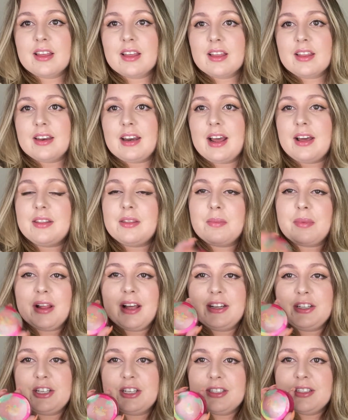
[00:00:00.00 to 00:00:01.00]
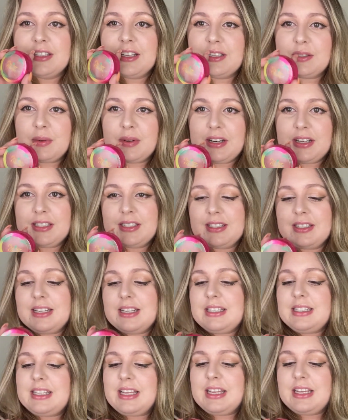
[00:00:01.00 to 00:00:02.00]
Now the blushes, this one is
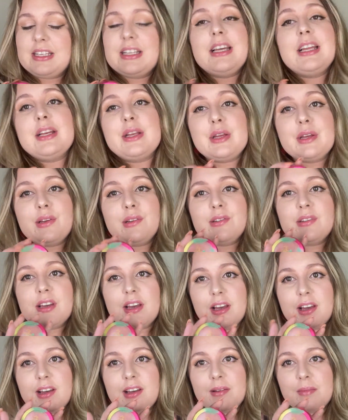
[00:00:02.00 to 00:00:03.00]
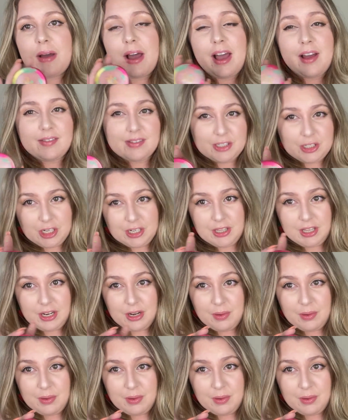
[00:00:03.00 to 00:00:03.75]
discontinued. I haven't tried the new